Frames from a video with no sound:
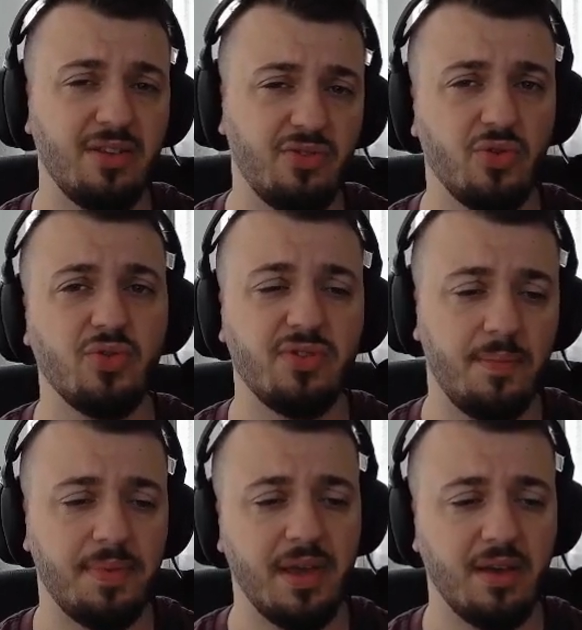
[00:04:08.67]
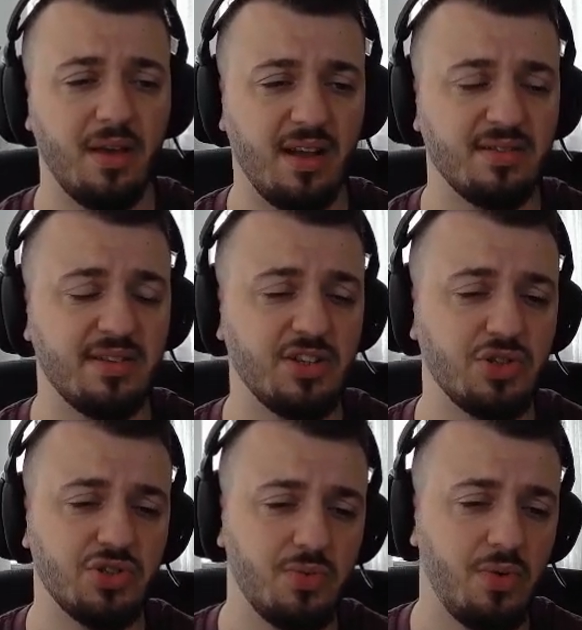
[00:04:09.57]
do something as a
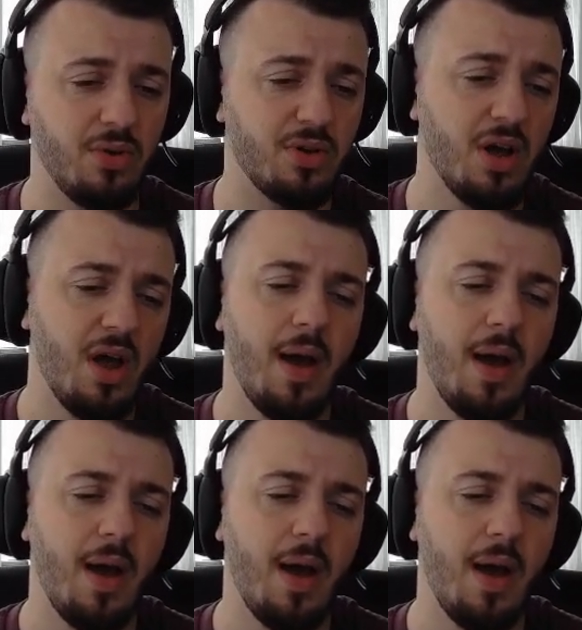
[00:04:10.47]
destruction warlock,